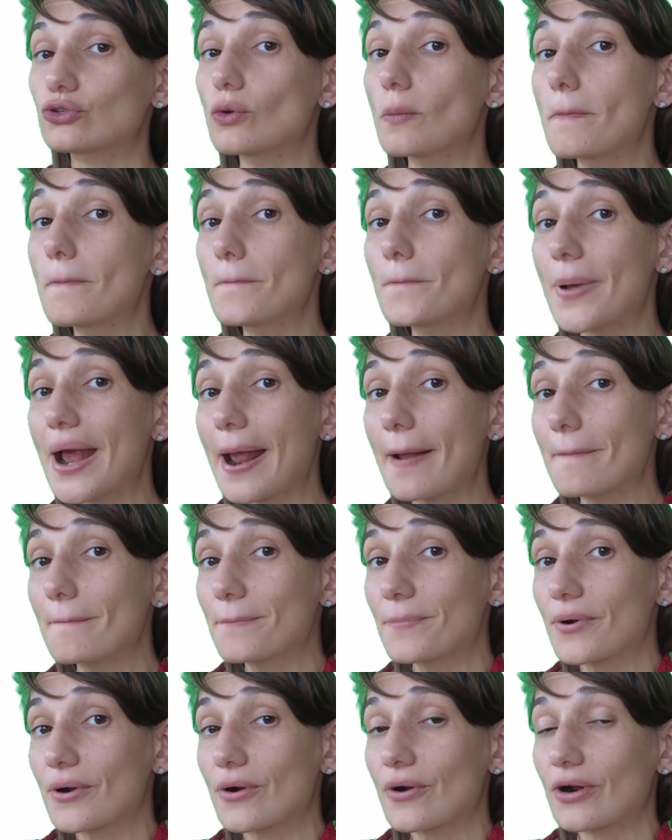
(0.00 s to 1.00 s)
To
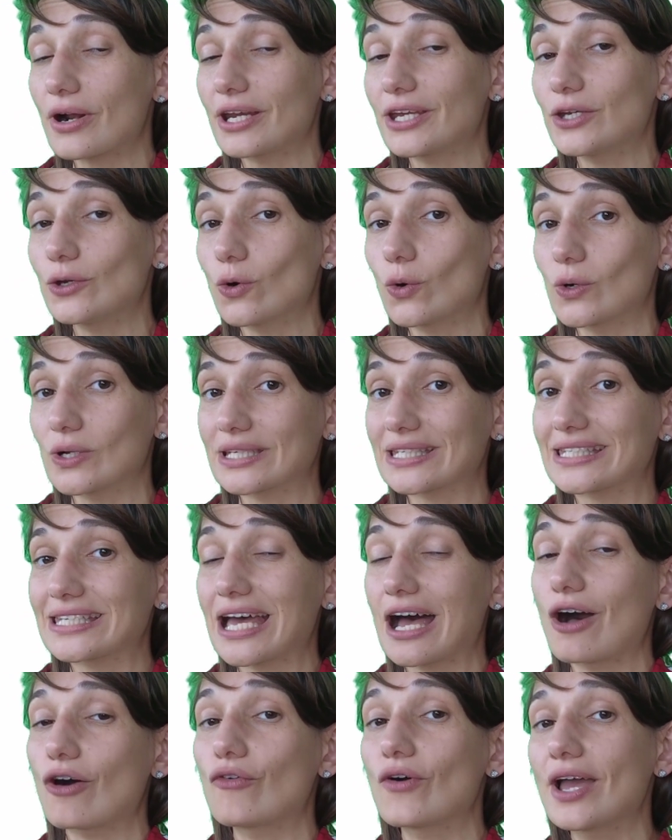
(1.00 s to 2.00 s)
pamper
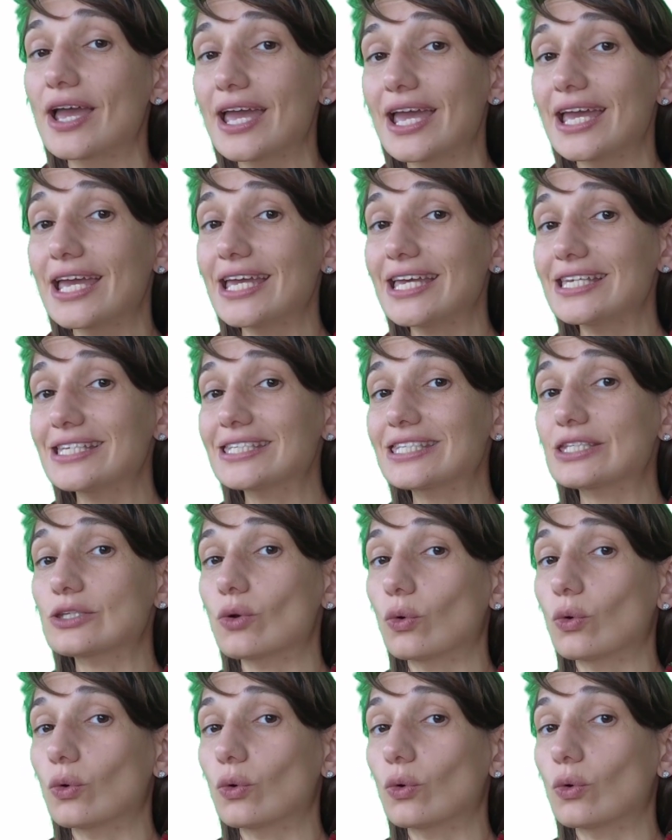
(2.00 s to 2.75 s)
yourself is,